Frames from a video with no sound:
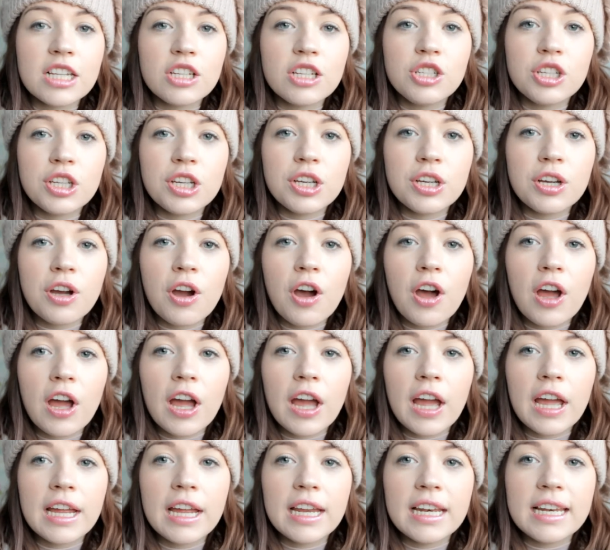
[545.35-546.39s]
do
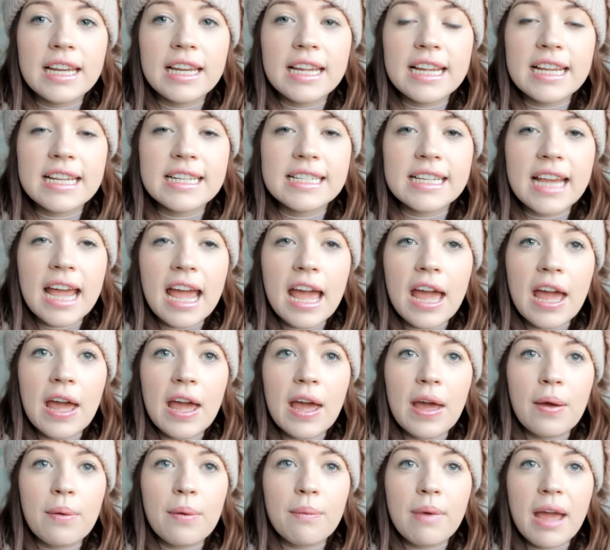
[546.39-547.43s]
I need
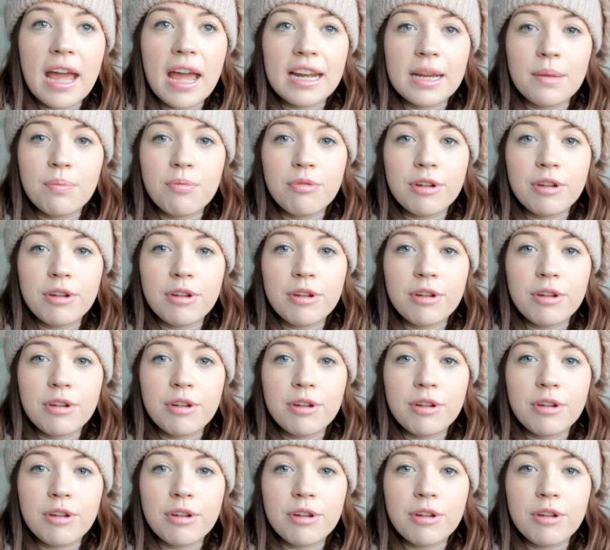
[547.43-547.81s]
any